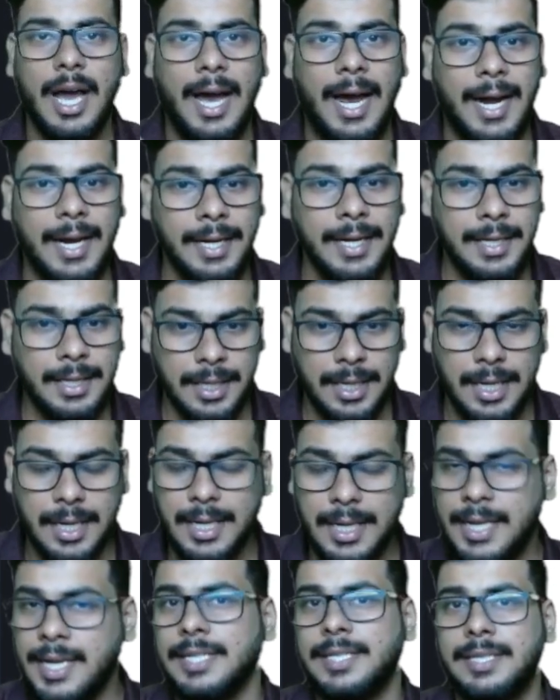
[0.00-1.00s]
And
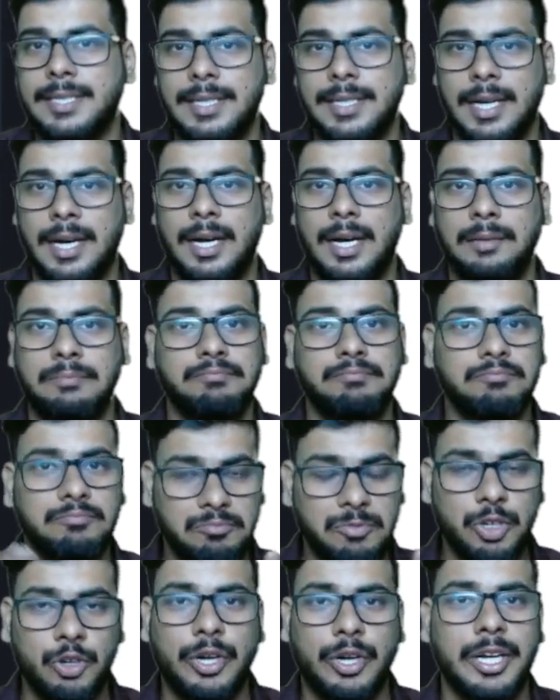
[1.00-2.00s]
yes,
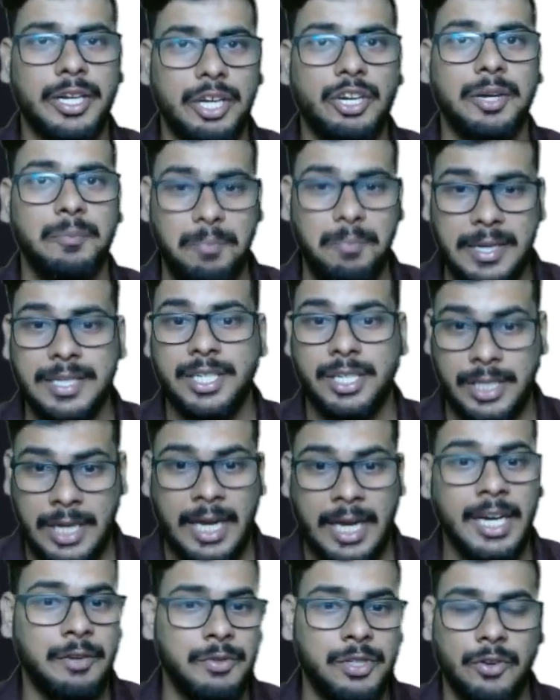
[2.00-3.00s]
you can please
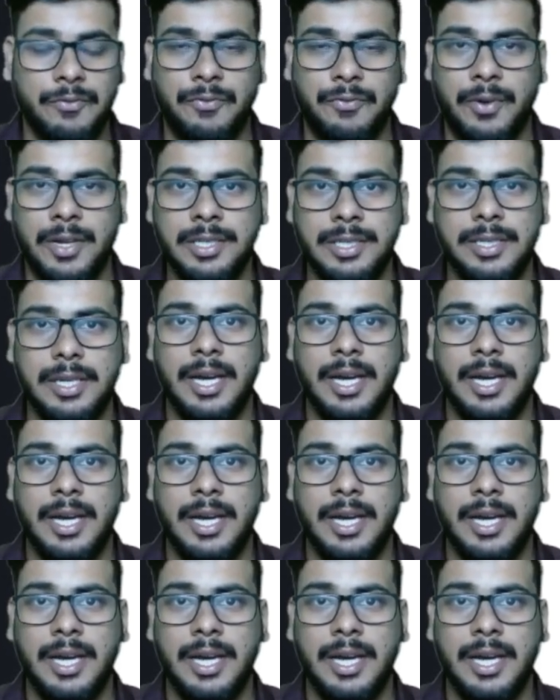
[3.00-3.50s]
share it with your friends,